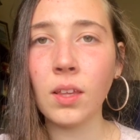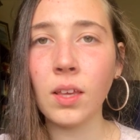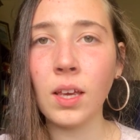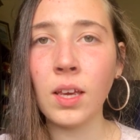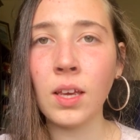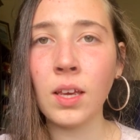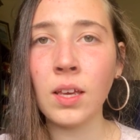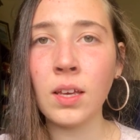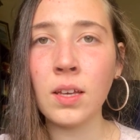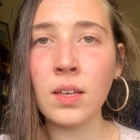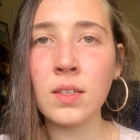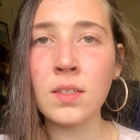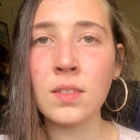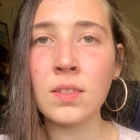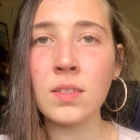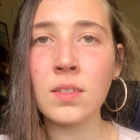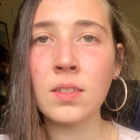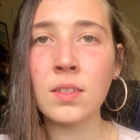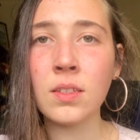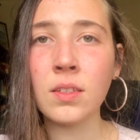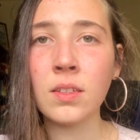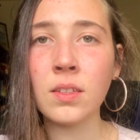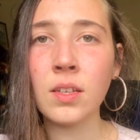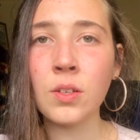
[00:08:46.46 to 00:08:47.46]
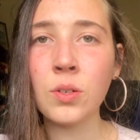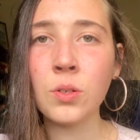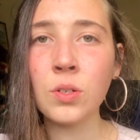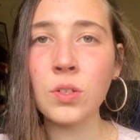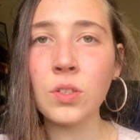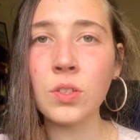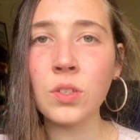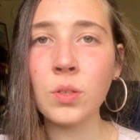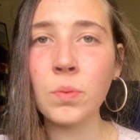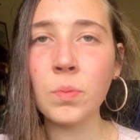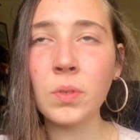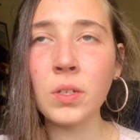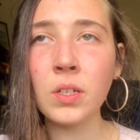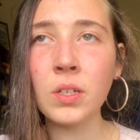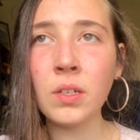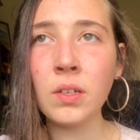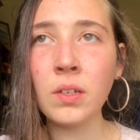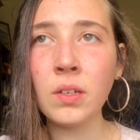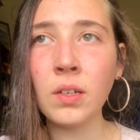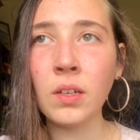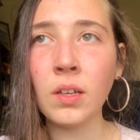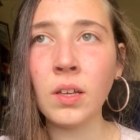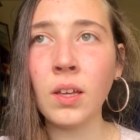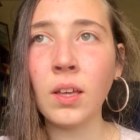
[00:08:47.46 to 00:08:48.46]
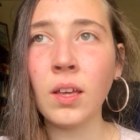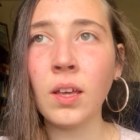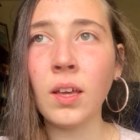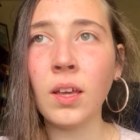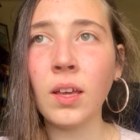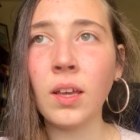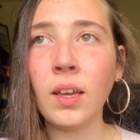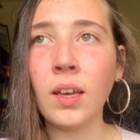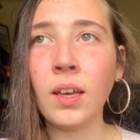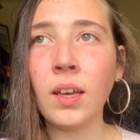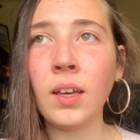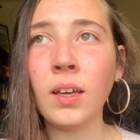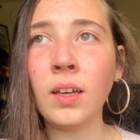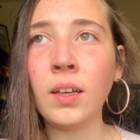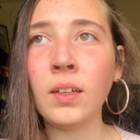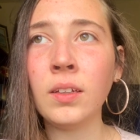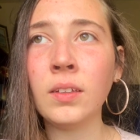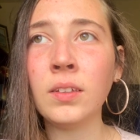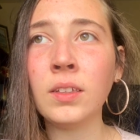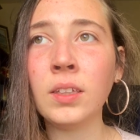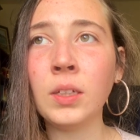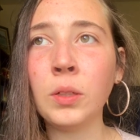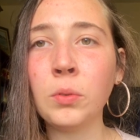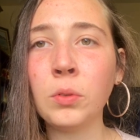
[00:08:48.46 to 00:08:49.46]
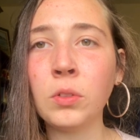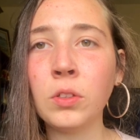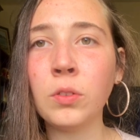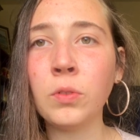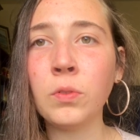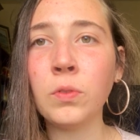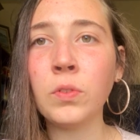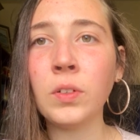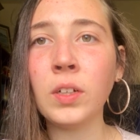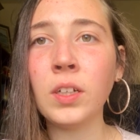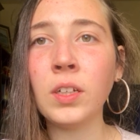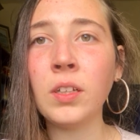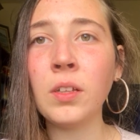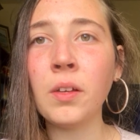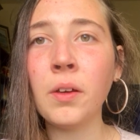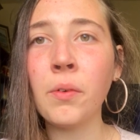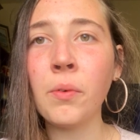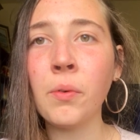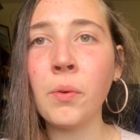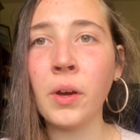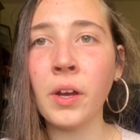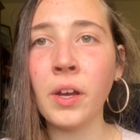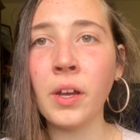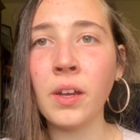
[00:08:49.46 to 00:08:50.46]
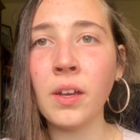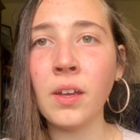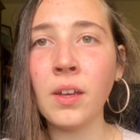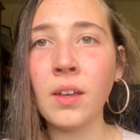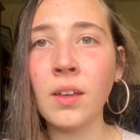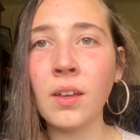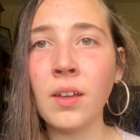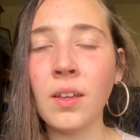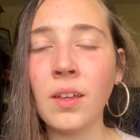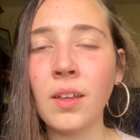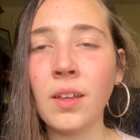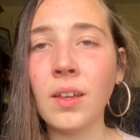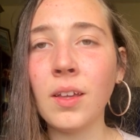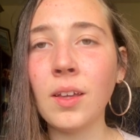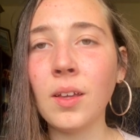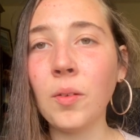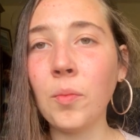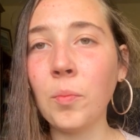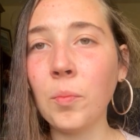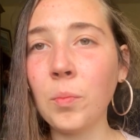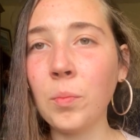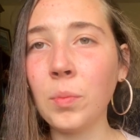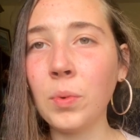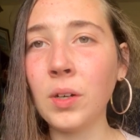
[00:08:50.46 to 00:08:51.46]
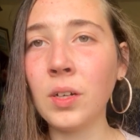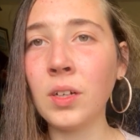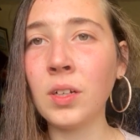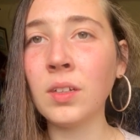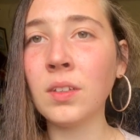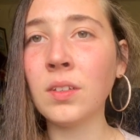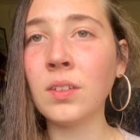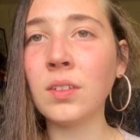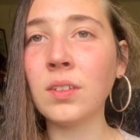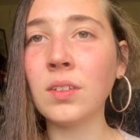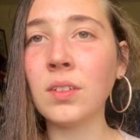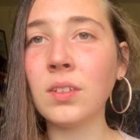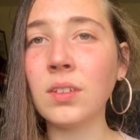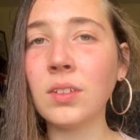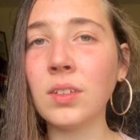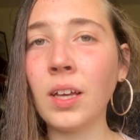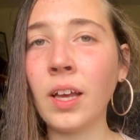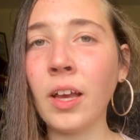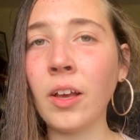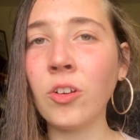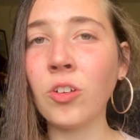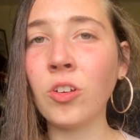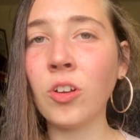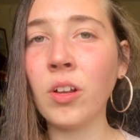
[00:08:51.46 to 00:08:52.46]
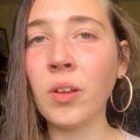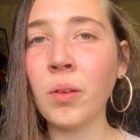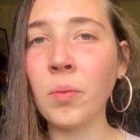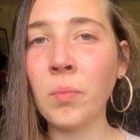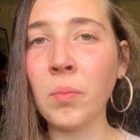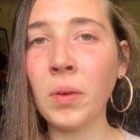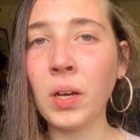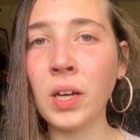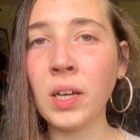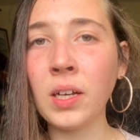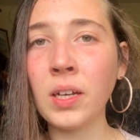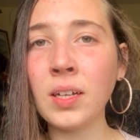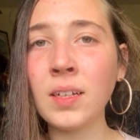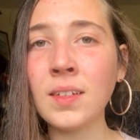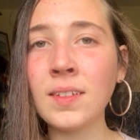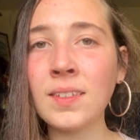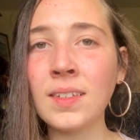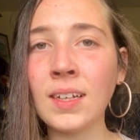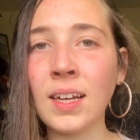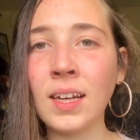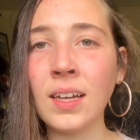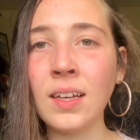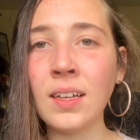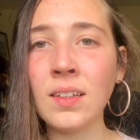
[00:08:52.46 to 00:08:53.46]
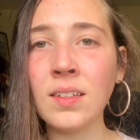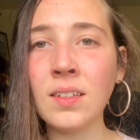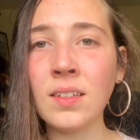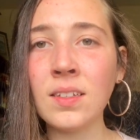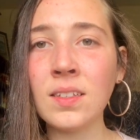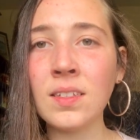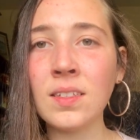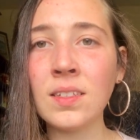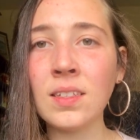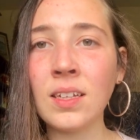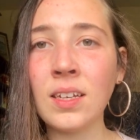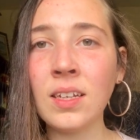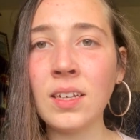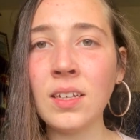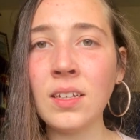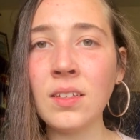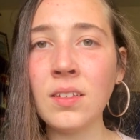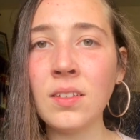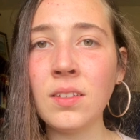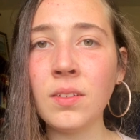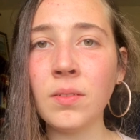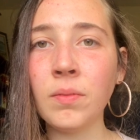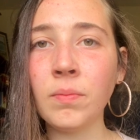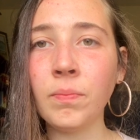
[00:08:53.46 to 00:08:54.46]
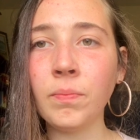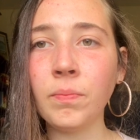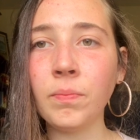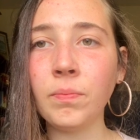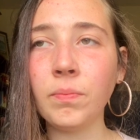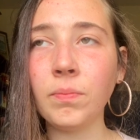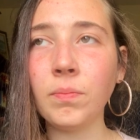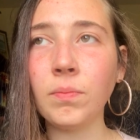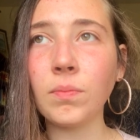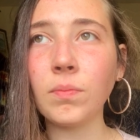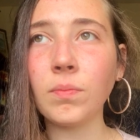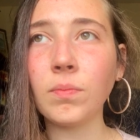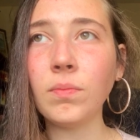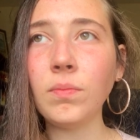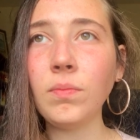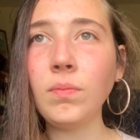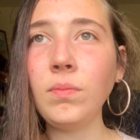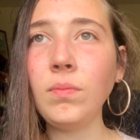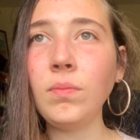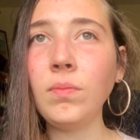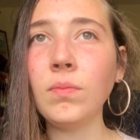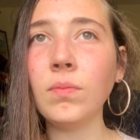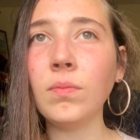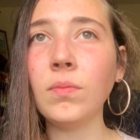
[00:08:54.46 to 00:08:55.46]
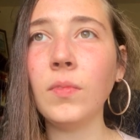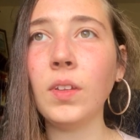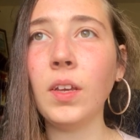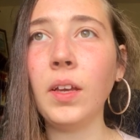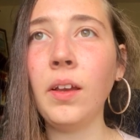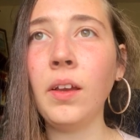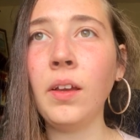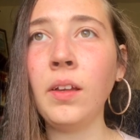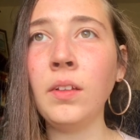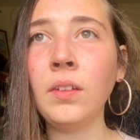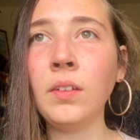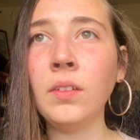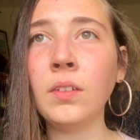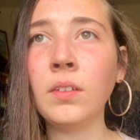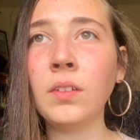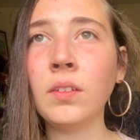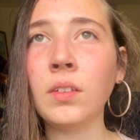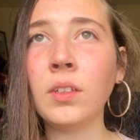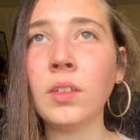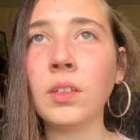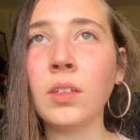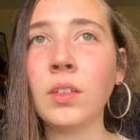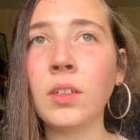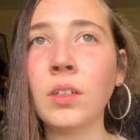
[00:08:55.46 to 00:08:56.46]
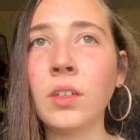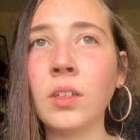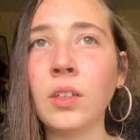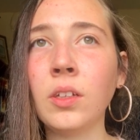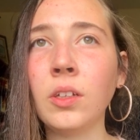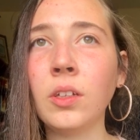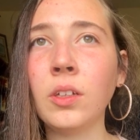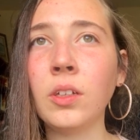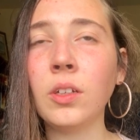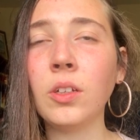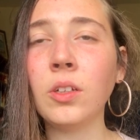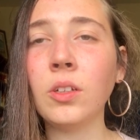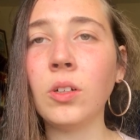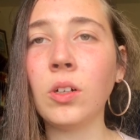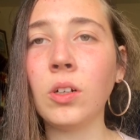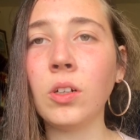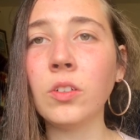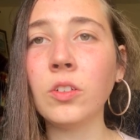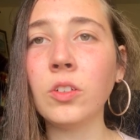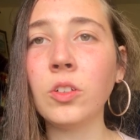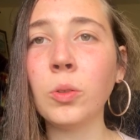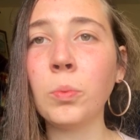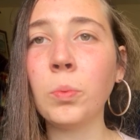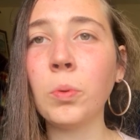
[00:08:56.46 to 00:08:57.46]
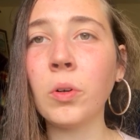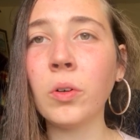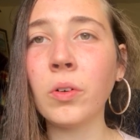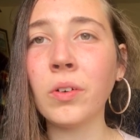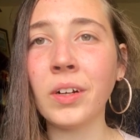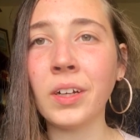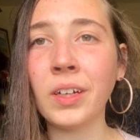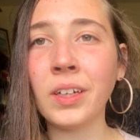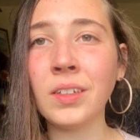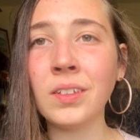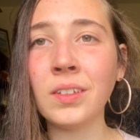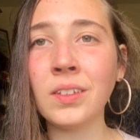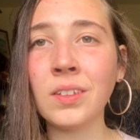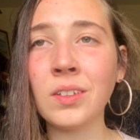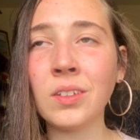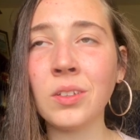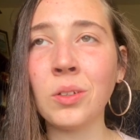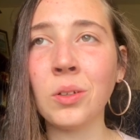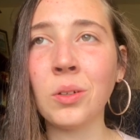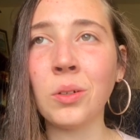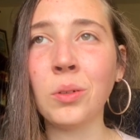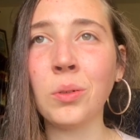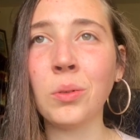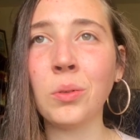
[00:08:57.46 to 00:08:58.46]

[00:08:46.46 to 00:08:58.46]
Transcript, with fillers: as they used to be and they would fade away but actually my anxiety stayed and it also progressed so